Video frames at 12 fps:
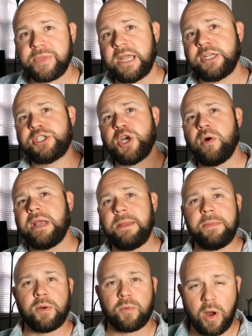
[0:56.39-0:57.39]
and don't
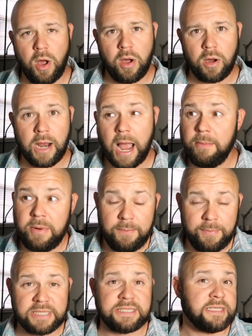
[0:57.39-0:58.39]
get me wrong I'm
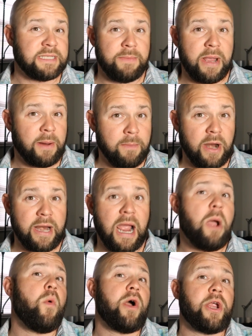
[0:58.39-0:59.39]
in business to make money
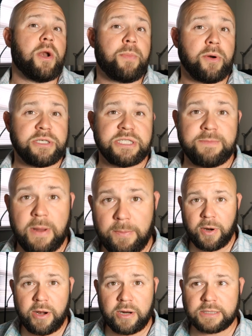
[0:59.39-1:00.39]
I want you to purchase
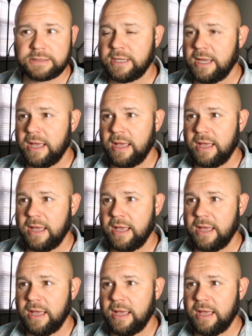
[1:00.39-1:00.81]
products